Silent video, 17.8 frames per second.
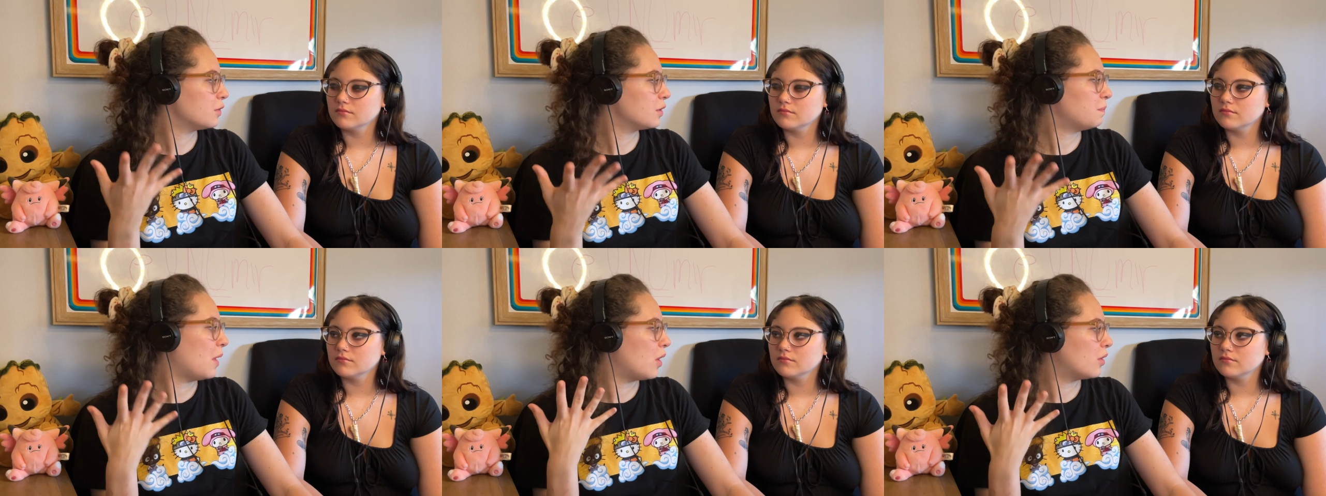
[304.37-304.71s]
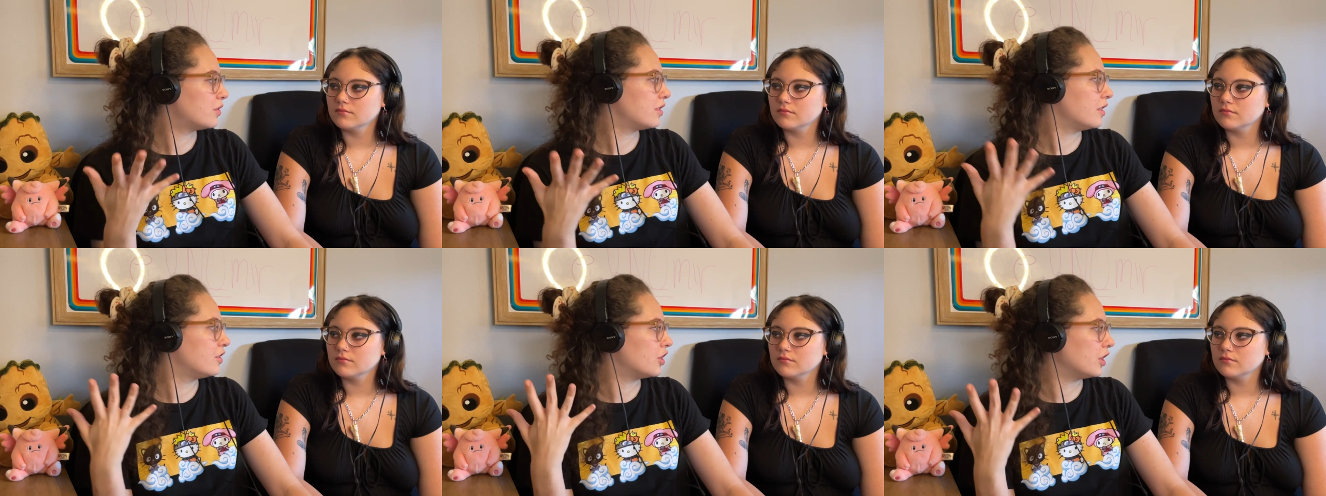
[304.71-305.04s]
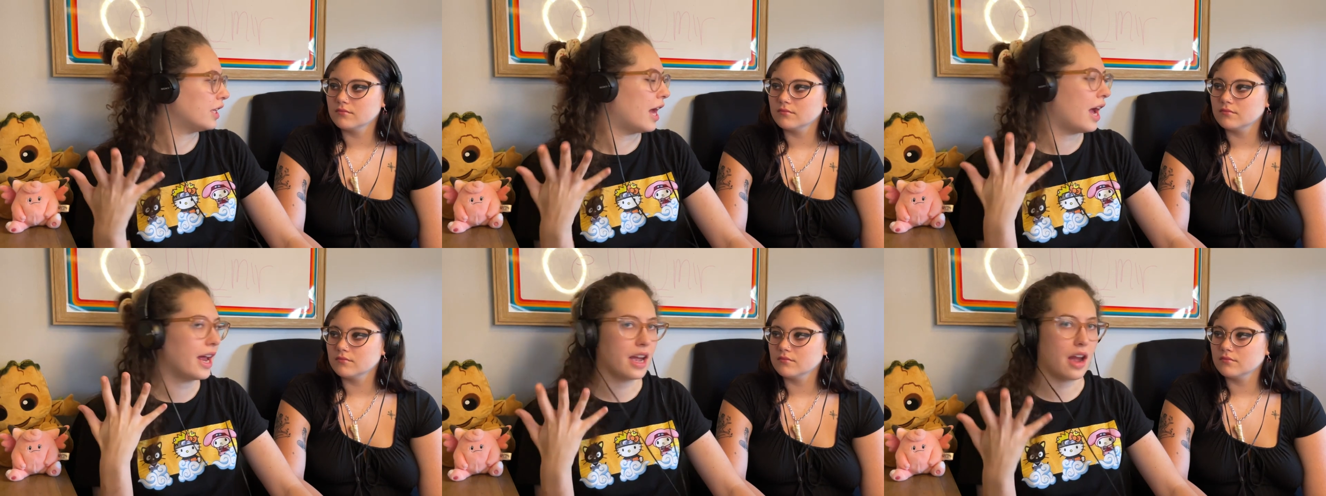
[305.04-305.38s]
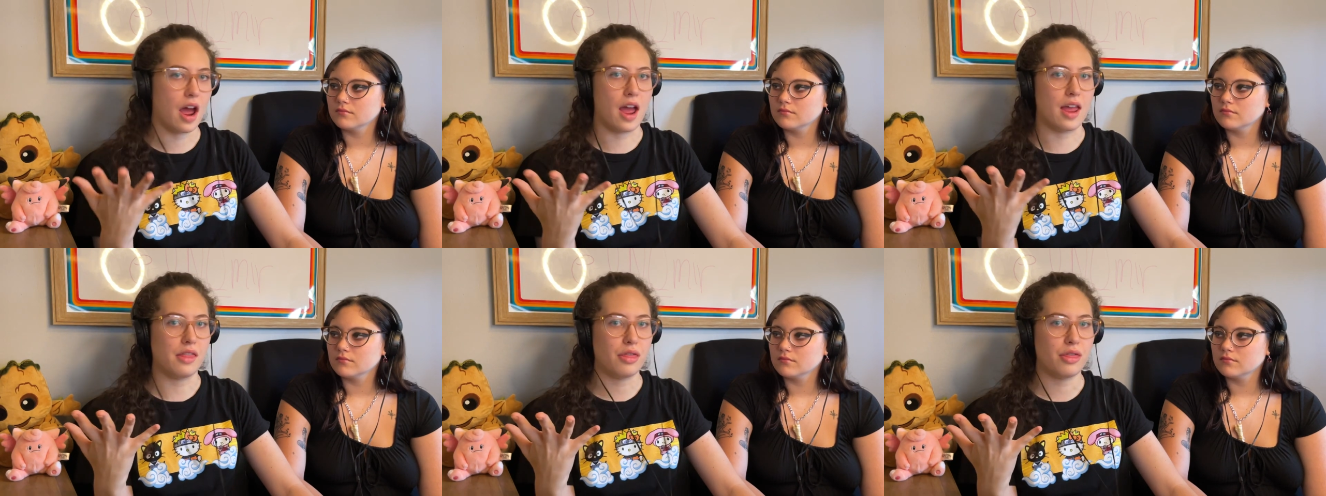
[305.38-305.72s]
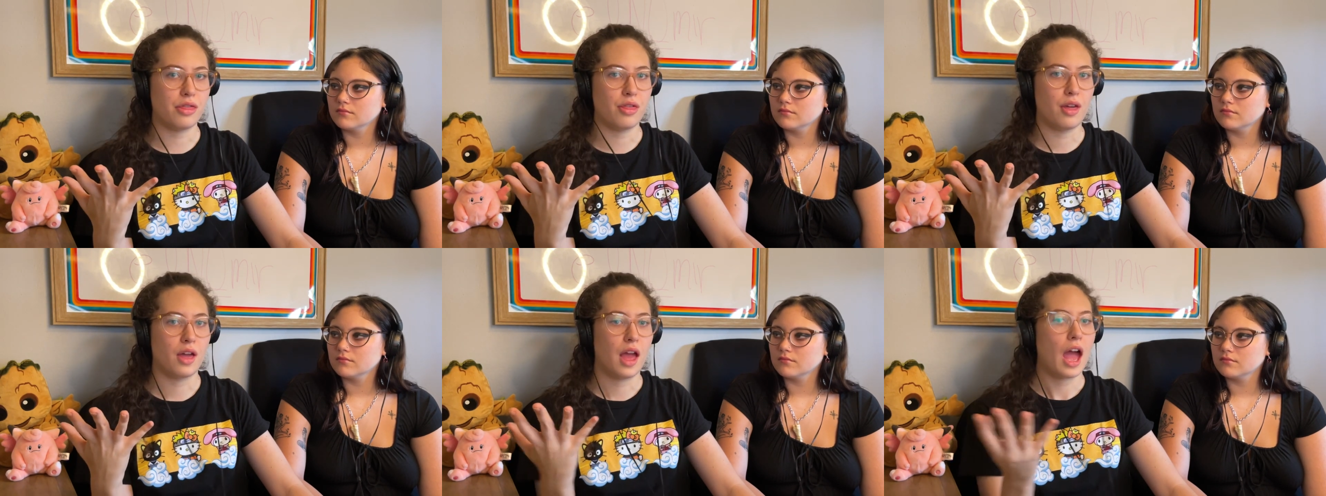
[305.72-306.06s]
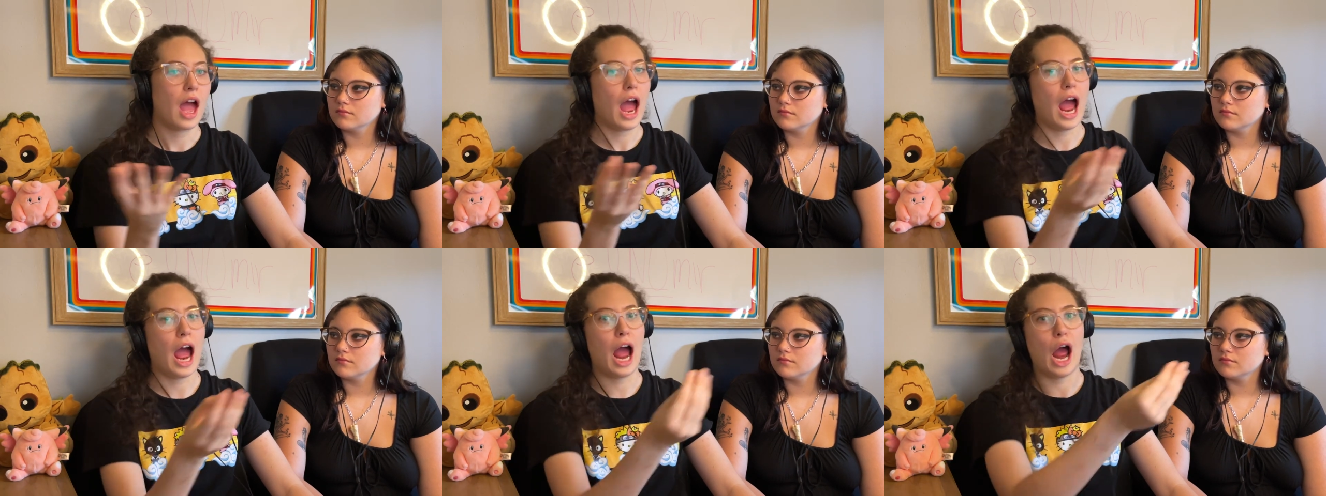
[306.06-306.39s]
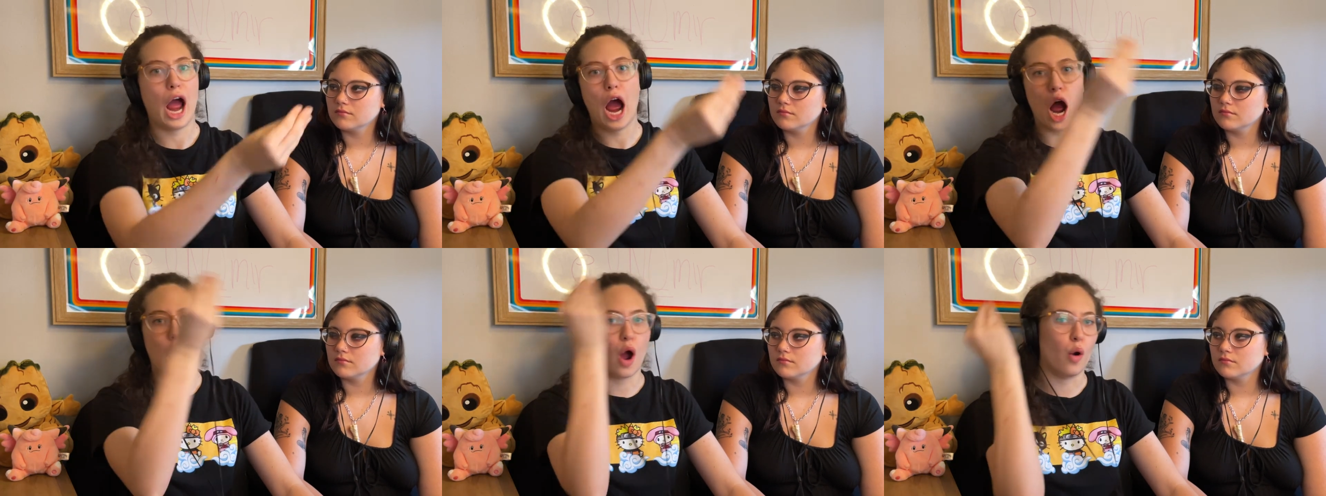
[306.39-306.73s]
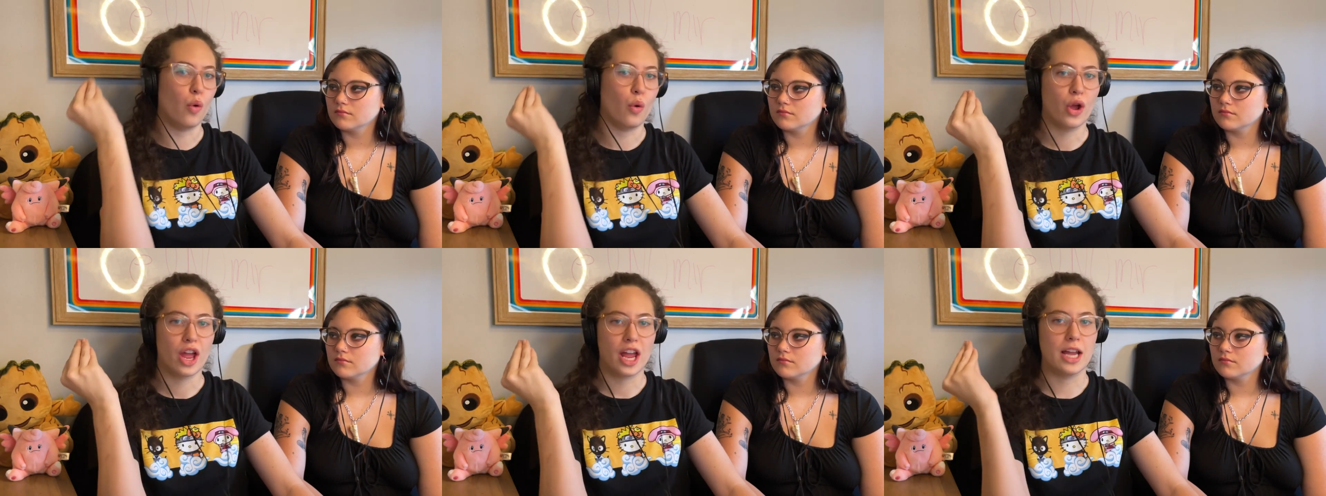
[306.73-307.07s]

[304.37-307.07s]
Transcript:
Speaker 1: was posted July 9th? How?